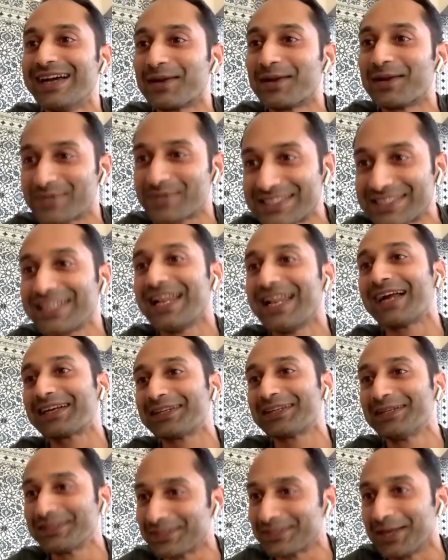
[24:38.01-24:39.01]
I'm just an
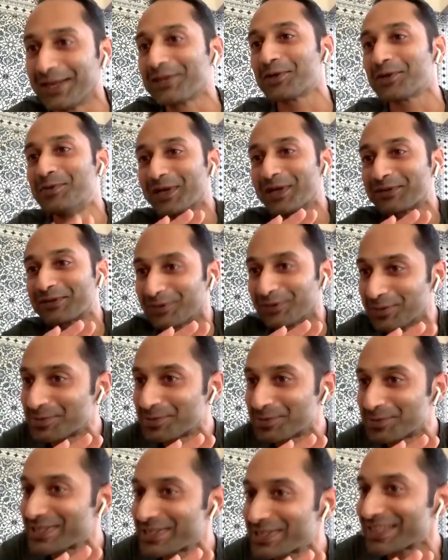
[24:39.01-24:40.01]
actor trying to make
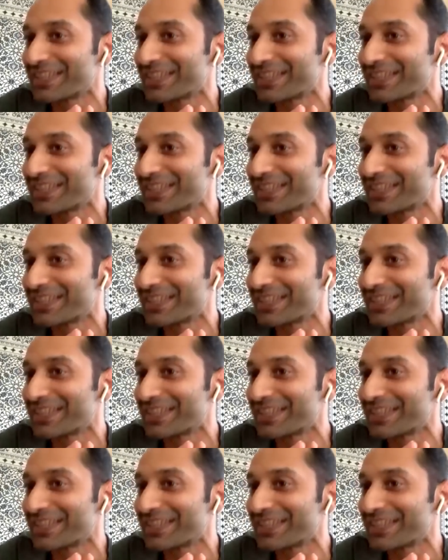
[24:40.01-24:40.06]
films.